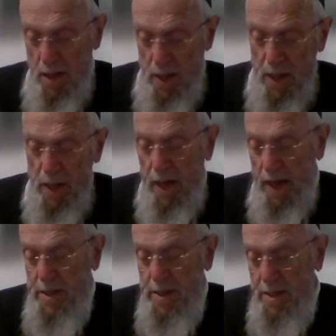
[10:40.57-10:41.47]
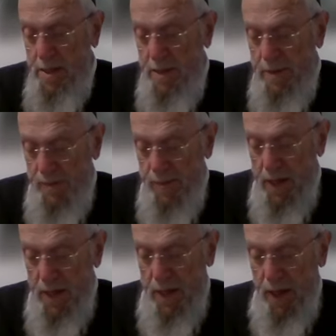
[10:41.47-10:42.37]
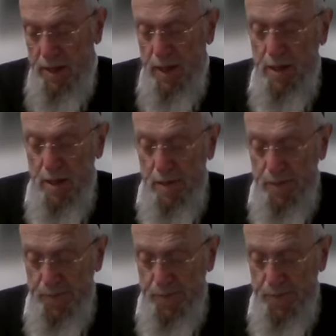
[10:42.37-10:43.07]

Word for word: he gets the credit